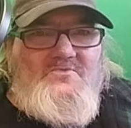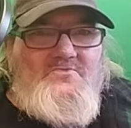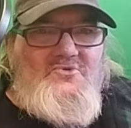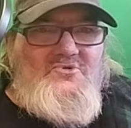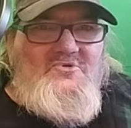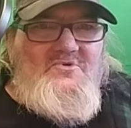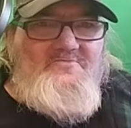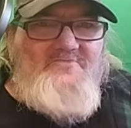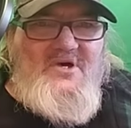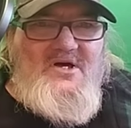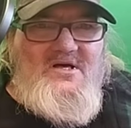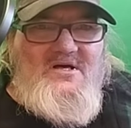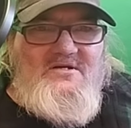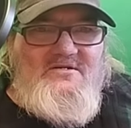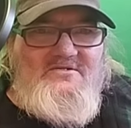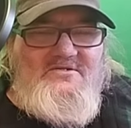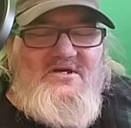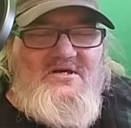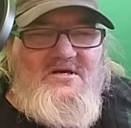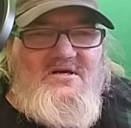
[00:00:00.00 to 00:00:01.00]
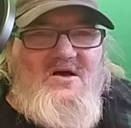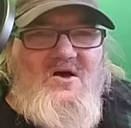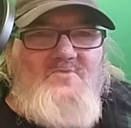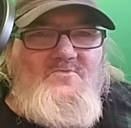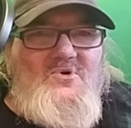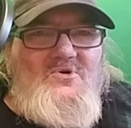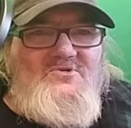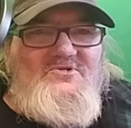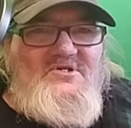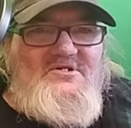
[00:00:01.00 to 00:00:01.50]
We're about uh,
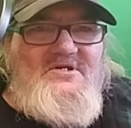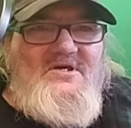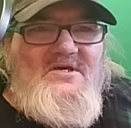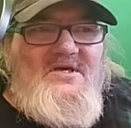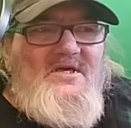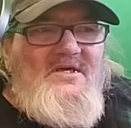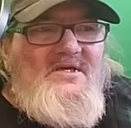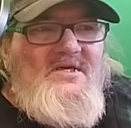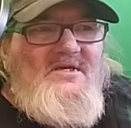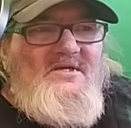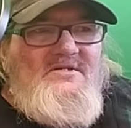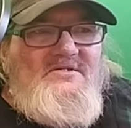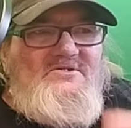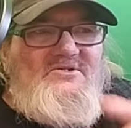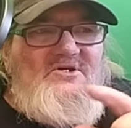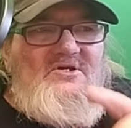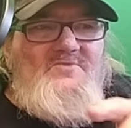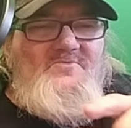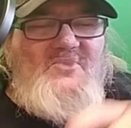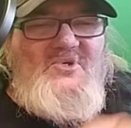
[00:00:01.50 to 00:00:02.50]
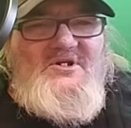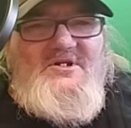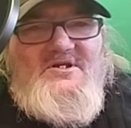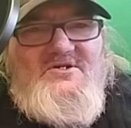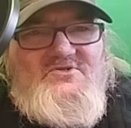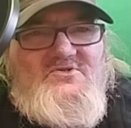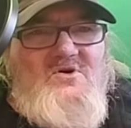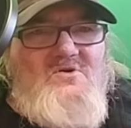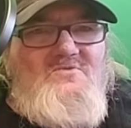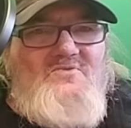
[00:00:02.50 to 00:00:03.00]
almost 10
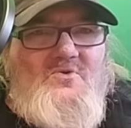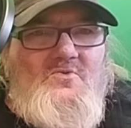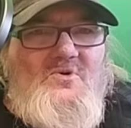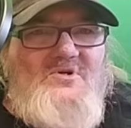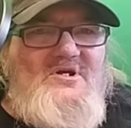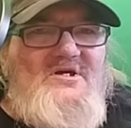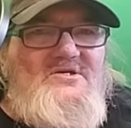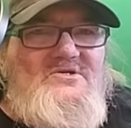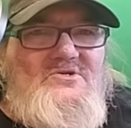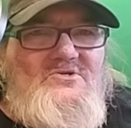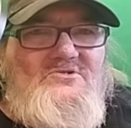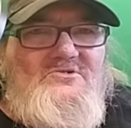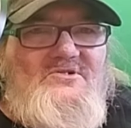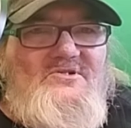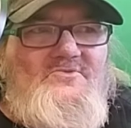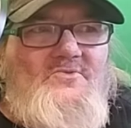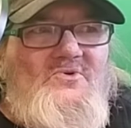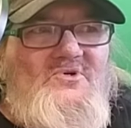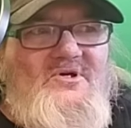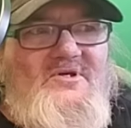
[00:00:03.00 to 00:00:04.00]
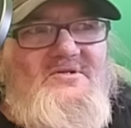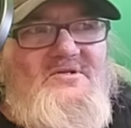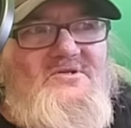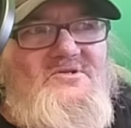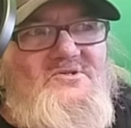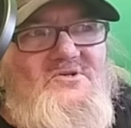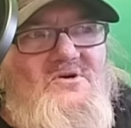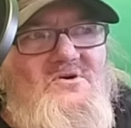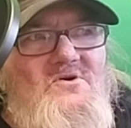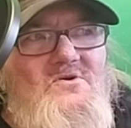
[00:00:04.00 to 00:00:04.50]
minutes over what I usually run.
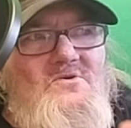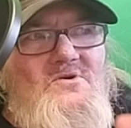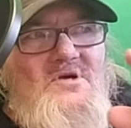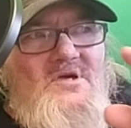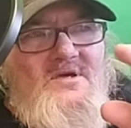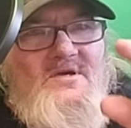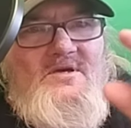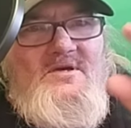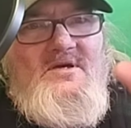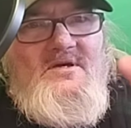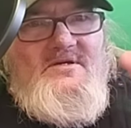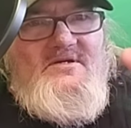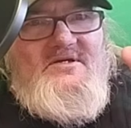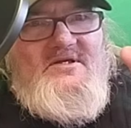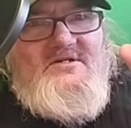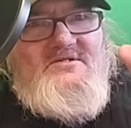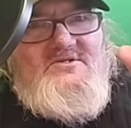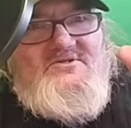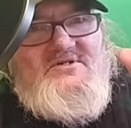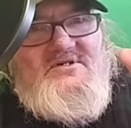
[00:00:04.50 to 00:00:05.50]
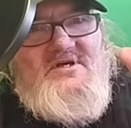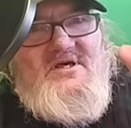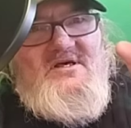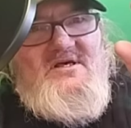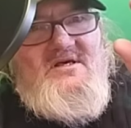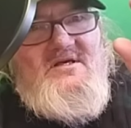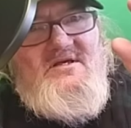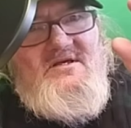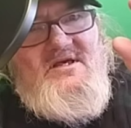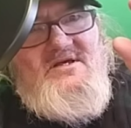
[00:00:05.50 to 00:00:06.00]
So it's,
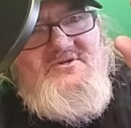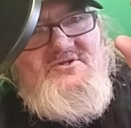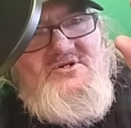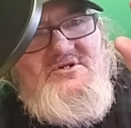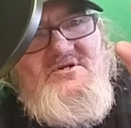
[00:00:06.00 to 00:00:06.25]
uh, as you